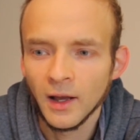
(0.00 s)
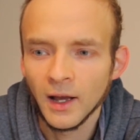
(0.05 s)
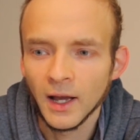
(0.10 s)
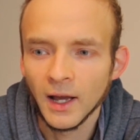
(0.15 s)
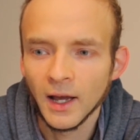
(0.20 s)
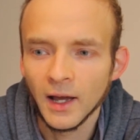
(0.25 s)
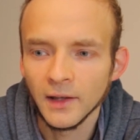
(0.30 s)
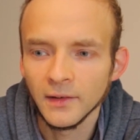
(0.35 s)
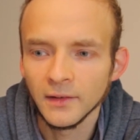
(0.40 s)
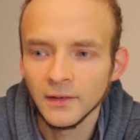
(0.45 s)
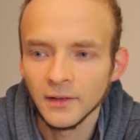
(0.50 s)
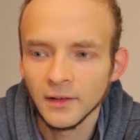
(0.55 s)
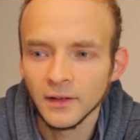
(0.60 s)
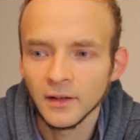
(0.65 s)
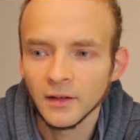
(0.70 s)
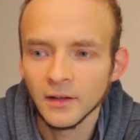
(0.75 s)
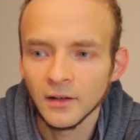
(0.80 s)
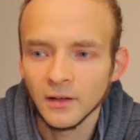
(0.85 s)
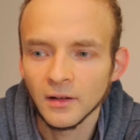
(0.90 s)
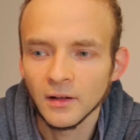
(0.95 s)
And
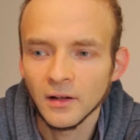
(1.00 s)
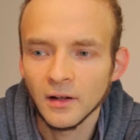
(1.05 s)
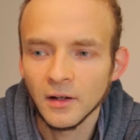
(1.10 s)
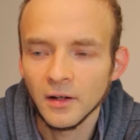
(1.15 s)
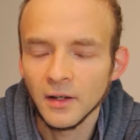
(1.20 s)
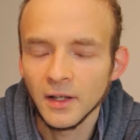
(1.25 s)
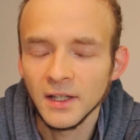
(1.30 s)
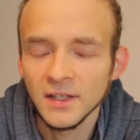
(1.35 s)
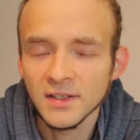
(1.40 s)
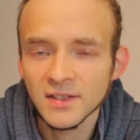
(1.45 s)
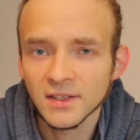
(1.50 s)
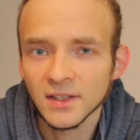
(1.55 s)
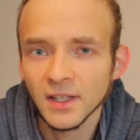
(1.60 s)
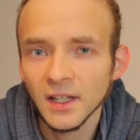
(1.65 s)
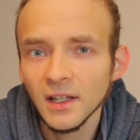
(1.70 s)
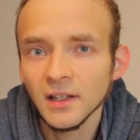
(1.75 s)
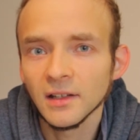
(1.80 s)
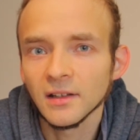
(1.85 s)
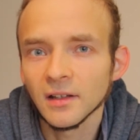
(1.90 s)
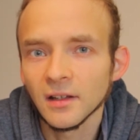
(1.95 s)

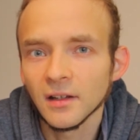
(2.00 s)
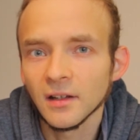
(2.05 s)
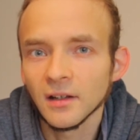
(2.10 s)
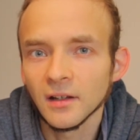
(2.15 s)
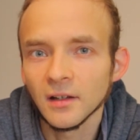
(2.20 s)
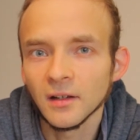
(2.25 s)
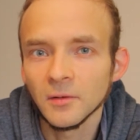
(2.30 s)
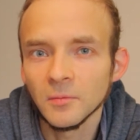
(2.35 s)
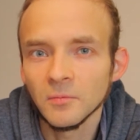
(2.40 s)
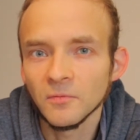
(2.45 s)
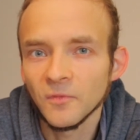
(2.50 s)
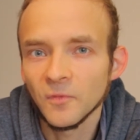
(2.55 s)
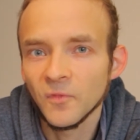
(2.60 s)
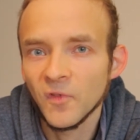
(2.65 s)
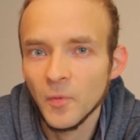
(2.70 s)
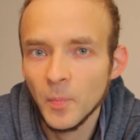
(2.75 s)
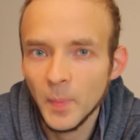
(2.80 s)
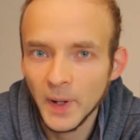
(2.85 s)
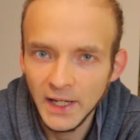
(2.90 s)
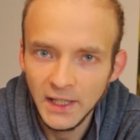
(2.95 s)
instead, the
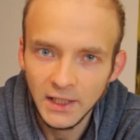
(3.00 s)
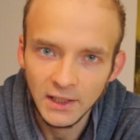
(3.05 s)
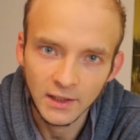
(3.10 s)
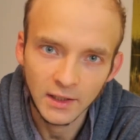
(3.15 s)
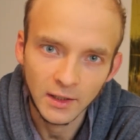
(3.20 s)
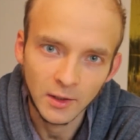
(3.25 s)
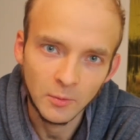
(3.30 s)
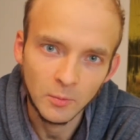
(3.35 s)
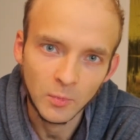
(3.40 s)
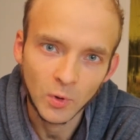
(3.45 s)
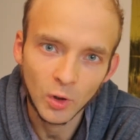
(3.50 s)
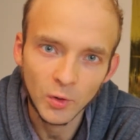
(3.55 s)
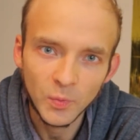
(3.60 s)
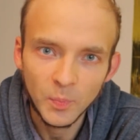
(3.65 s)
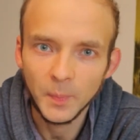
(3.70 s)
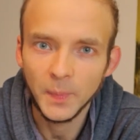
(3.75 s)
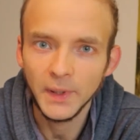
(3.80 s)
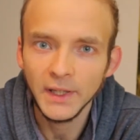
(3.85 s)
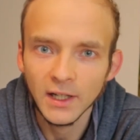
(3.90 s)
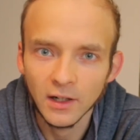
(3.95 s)
pain
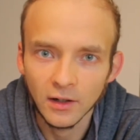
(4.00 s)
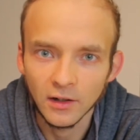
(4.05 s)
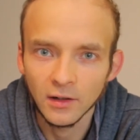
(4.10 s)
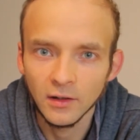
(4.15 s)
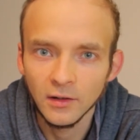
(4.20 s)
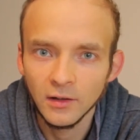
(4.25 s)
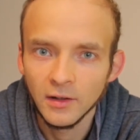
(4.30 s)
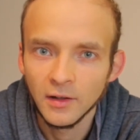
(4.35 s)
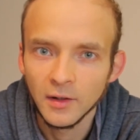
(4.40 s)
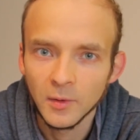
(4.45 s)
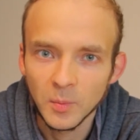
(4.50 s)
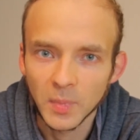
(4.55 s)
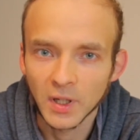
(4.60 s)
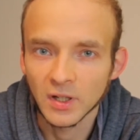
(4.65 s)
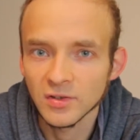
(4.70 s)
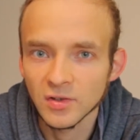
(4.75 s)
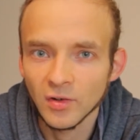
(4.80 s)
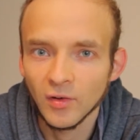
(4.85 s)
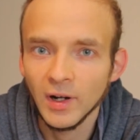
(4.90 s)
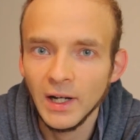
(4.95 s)
got bigger
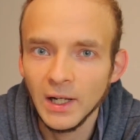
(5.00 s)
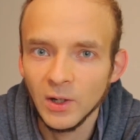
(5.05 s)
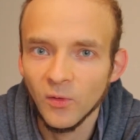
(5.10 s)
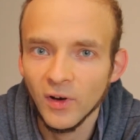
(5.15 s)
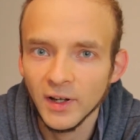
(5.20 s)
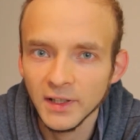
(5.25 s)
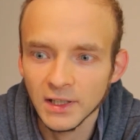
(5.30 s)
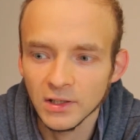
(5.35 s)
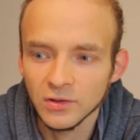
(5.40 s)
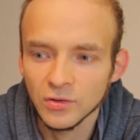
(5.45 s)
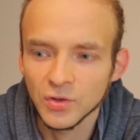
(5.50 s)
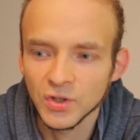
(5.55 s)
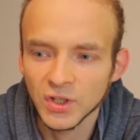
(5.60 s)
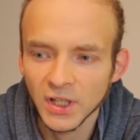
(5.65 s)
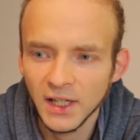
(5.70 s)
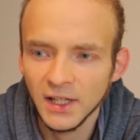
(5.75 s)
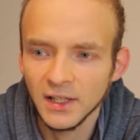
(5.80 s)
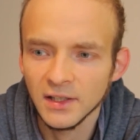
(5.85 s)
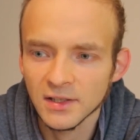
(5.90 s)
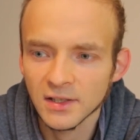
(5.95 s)
because I really wanted to
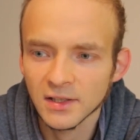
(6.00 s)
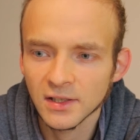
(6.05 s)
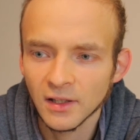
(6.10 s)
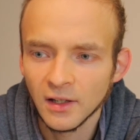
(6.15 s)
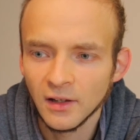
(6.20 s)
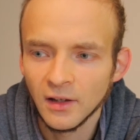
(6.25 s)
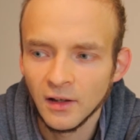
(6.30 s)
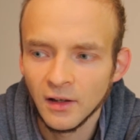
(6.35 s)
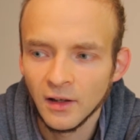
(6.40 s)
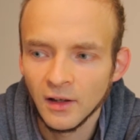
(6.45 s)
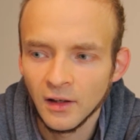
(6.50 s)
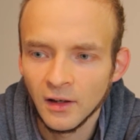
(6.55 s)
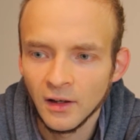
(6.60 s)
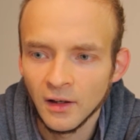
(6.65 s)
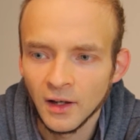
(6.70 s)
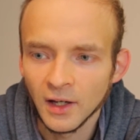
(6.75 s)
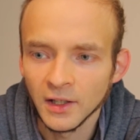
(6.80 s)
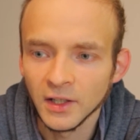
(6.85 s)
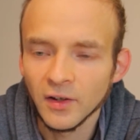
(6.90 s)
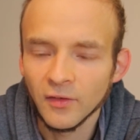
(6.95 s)
change,
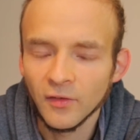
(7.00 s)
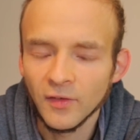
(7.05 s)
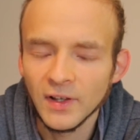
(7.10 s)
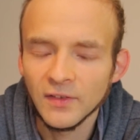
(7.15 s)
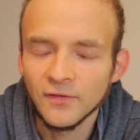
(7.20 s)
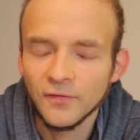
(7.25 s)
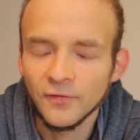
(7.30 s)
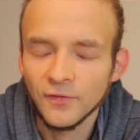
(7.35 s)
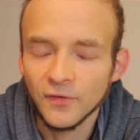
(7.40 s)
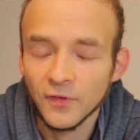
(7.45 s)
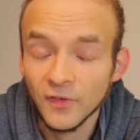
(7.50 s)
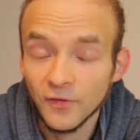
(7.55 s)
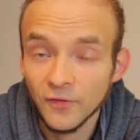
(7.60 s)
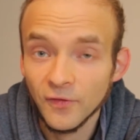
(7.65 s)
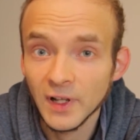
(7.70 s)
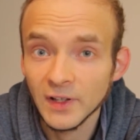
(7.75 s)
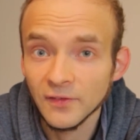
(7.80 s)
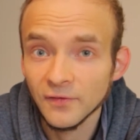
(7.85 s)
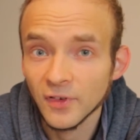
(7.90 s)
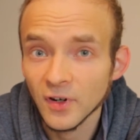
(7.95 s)
and I
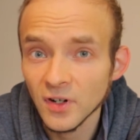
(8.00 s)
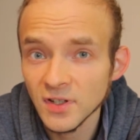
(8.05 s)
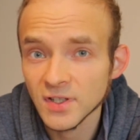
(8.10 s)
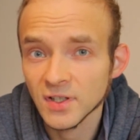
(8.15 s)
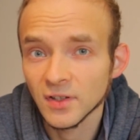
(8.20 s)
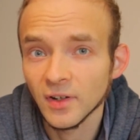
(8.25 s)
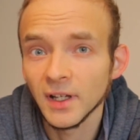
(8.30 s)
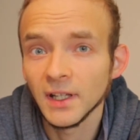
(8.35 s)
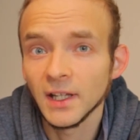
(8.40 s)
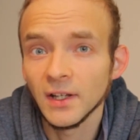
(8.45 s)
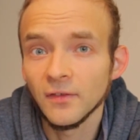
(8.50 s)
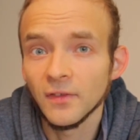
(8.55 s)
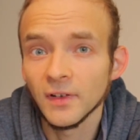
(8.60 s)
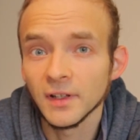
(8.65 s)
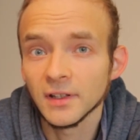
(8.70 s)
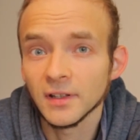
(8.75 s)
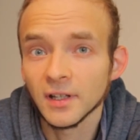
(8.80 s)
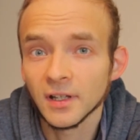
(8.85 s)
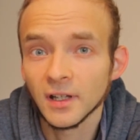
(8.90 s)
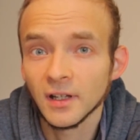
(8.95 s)
felt frustrated
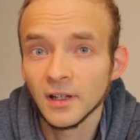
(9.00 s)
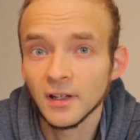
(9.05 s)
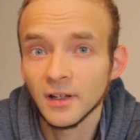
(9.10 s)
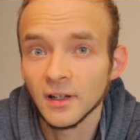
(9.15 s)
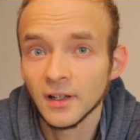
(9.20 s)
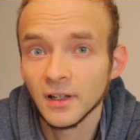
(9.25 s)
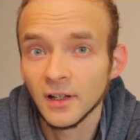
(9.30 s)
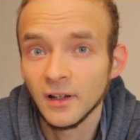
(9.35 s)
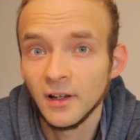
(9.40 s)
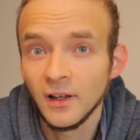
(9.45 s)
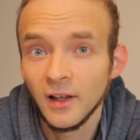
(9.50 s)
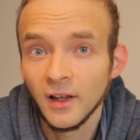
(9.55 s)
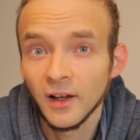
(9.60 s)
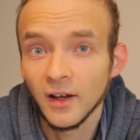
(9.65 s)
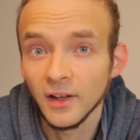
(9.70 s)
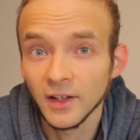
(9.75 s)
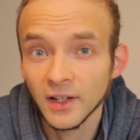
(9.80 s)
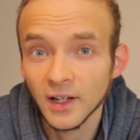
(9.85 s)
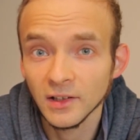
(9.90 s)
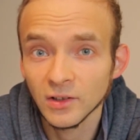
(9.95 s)
that
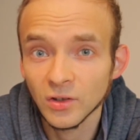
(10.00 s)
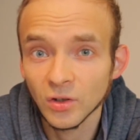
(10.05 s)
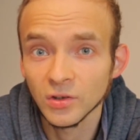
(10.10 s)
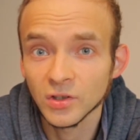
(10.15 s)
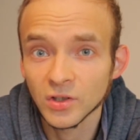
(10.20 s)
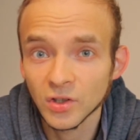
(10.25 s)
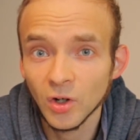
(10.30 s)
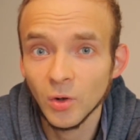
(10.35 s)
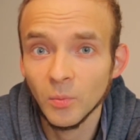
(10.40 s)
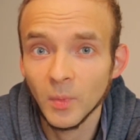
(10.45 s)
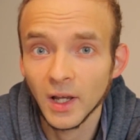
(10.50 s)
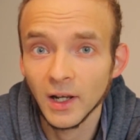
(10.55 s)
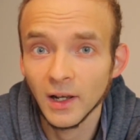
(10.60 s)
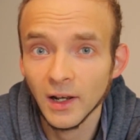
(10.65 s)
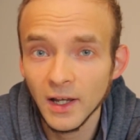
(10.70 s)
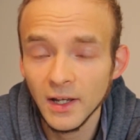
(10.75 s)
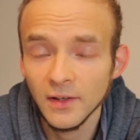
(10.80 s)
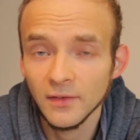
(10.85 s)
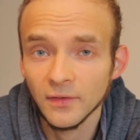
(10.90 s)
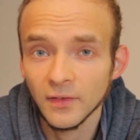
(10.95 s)
I can't control my
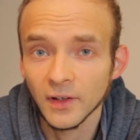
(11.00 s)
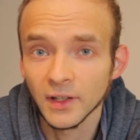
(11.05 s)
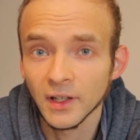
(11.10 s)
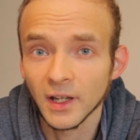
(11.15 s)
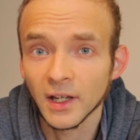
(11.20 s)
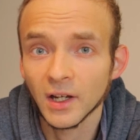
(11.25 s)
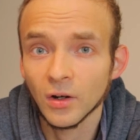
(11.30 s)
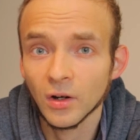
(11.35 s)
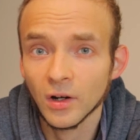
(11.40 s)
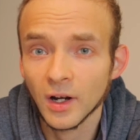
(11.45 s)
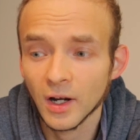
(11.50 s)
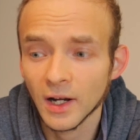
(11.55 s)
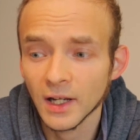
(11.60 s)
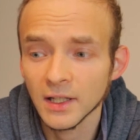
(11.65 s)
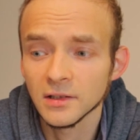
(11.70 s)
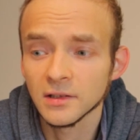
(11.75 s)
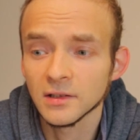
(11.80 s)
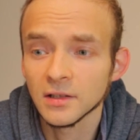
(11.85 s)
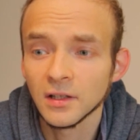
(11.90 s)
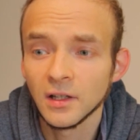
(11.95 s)
life and I
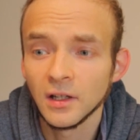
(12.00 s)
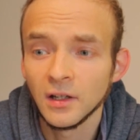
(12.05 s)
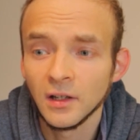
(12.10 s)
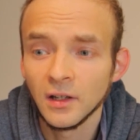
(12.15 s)
can't